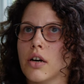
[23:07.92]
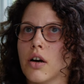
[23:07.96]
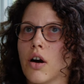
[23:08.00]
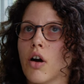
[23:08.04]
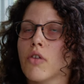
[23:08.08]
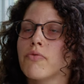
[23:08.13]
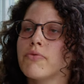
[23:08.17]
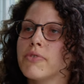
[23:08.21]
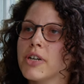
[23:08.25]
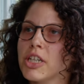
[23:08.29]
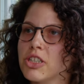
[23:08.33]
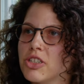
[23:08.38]

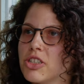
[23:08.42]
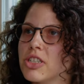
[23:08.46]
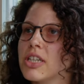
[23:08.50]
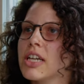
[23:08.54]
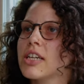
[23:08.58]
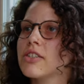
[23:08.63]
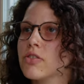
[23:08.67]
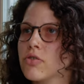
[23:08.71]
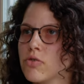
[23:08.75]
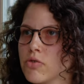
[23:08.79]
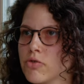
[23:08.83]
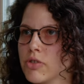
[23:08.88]
of which
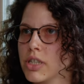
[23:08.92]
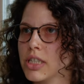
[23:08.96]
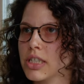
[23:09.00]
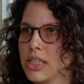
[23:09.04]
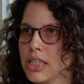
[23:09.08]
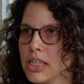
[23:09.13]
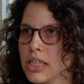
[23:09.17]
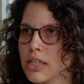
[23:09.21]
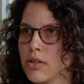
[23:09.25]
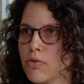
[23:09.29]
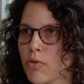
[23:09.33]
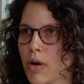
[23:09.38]
there's
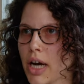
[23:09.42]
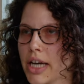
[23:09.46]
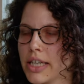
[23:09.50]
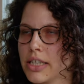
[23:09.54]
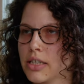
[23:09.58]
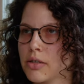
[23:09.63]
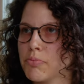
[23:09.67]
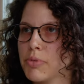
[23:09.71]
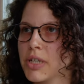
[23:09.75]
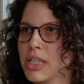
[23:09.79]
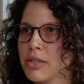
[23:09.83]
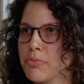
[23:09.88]
already
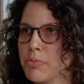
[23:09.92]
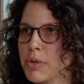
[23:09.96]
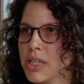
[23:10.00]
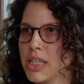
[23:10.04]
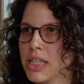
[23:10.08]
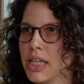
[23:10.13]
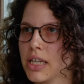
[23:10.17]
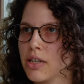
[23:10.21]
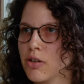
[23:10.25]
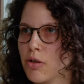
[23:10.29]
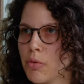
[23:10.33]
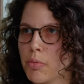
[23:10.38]
quite a bit,
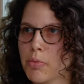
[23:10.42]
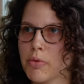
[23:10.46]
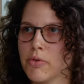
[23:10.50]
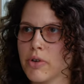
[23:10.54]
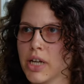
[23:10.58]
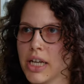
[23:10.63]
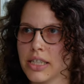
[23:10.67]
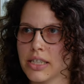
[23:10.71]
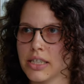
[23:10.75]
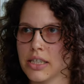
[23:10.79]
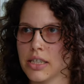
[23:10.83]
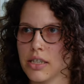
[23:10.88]
but they
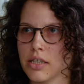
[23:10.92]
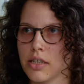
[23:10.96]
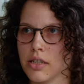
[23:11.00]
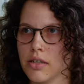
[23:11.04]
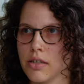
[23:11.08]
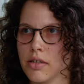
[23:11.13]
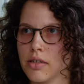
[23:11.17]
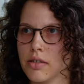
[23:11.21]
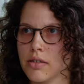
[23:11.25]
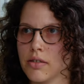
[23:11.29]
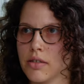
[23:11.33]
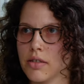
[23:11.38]
operate in
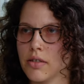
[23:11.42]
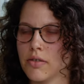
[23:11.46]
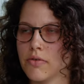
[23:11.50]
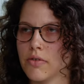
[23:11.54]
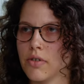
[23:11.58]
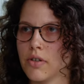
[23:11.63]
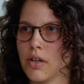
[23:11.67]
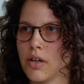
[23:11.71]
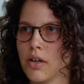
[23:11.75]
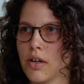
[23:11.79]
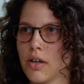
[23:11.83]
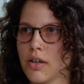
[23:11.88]
a,
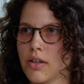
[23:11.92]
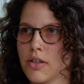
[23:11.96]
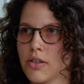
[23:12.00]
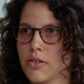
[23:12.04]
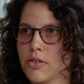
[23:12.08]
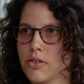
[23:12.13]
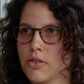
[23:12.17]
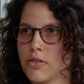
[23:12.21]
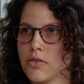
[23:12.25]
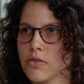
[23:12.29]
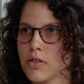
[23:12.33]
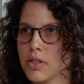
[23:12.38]

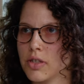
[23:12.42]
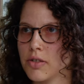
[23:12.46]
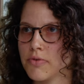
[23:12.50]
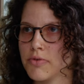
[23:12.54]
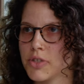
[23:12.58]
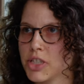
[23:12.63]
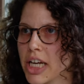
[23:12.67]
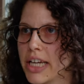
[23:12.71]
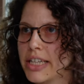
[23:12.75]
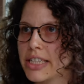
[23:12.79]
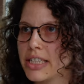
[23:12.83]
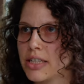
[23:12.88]
a sort of
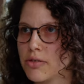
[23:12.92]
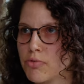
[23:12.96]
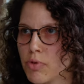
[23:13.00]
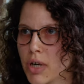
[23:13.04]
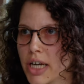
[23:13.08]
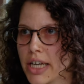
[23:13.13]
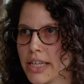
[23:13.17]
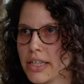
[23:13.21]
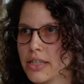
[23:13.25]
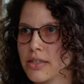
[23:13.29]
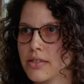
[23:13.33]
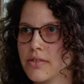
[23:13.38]
shady
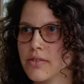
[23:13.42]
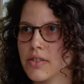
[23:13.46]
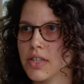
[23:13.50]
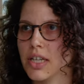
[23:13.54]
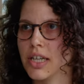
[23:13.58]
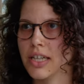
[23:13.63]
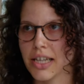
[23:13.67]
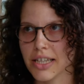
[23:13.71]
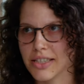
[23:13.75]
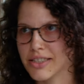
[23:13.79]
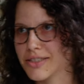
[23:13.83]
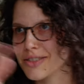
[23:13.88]
way.
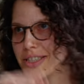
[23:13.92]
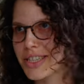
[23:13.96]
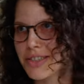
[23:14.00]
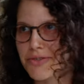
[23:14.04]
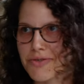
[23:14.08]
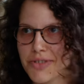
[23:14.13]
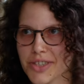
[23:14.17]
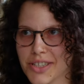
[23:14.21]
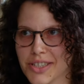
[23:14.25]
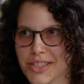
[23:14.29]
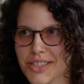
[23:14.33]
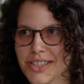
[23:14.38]
Mm-hmm. That's a
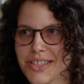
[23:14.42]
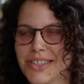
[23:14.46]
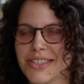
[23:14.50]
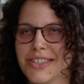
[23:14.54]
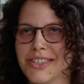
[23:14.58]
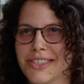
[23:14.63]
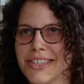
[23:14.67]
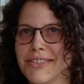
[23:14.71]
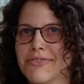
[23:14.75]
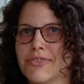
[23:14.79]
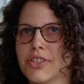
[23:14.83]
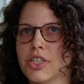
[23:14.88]
different
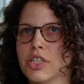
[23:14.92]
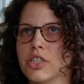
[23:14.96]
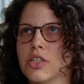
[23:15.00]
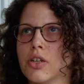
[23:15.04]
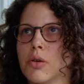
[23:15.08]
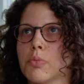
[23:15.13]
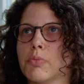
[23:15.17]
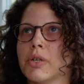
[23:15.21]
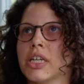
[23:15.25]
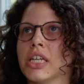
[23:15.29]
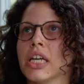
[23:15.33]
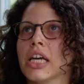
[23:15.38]
mm-hmm. different
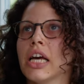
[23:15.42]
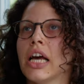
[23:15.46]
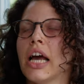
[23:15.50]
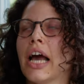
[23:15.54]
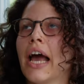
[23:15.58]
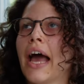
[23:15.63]
topic.